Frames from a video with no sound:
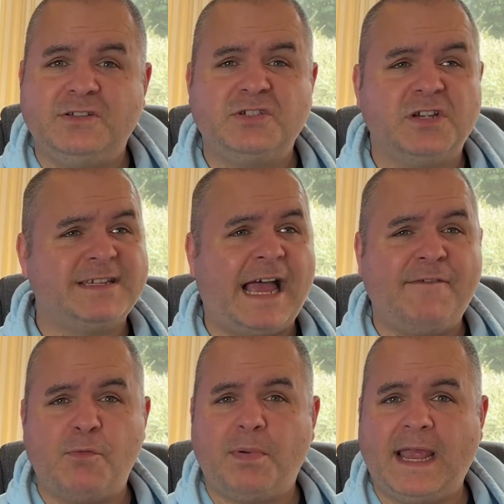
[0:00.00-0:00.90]
just to have
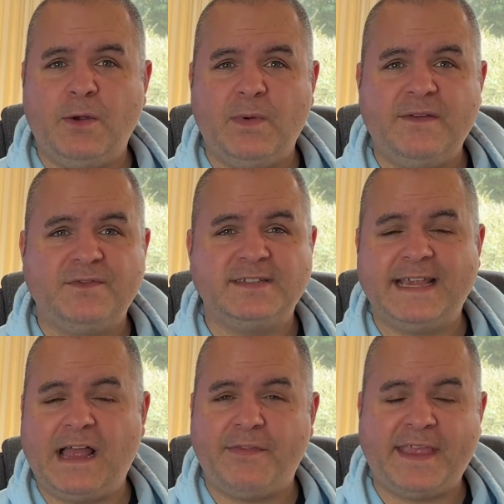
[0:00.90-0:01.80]
a play with, to see
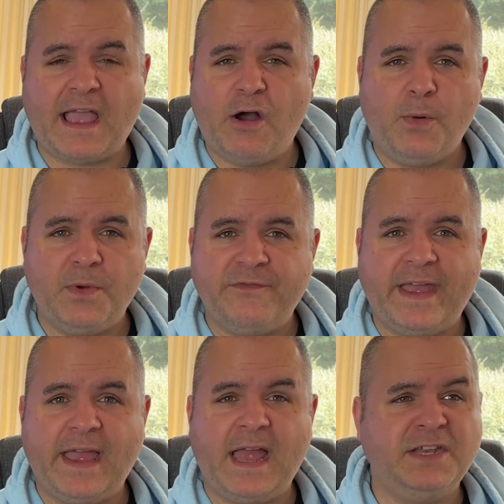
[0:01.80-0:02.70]
how they get on with
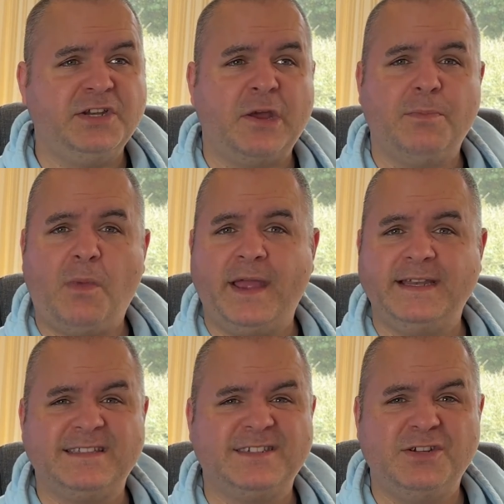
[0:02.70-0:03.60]
it, and you don't mind
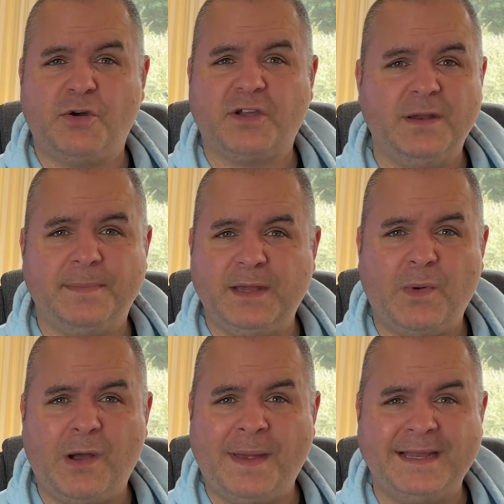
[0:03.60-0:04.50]
it's not going to be
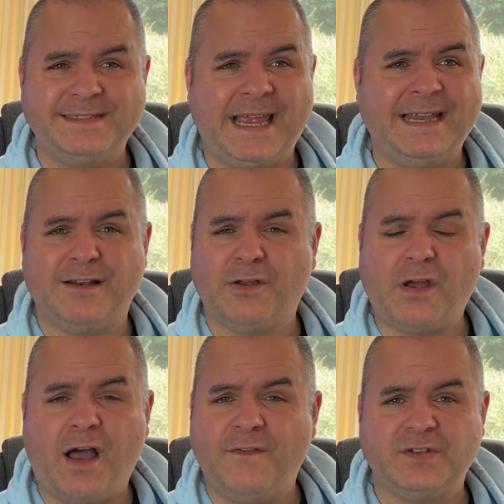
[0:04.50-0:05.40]
well maintained, look
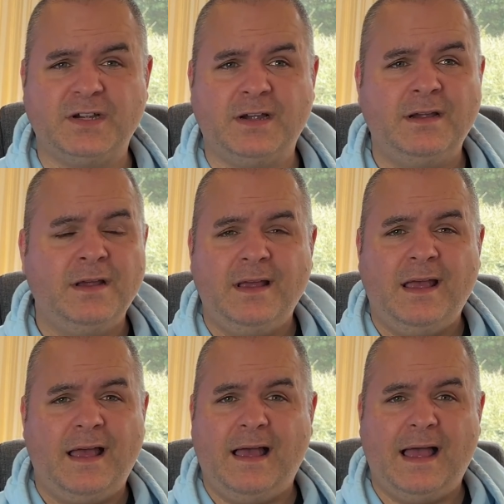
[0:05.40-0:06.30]
after,
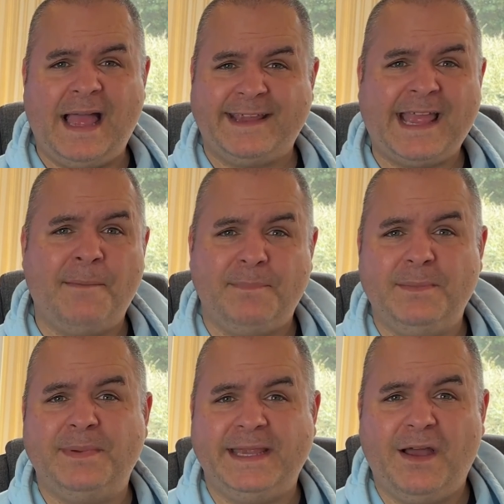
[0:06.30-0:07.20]
and can be
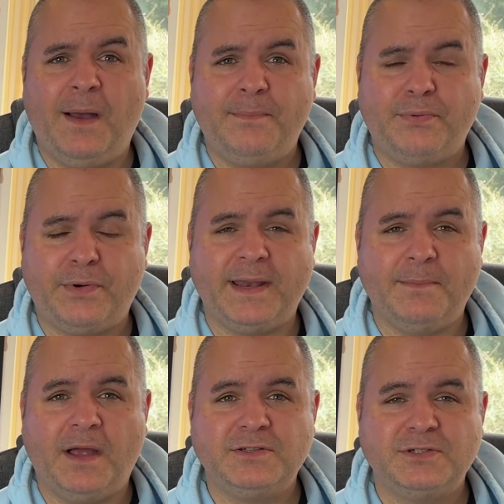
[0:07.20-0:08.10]
beat up pretty
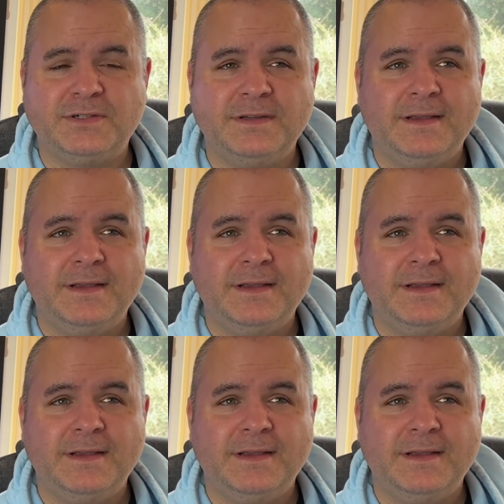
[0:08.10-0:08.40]
much.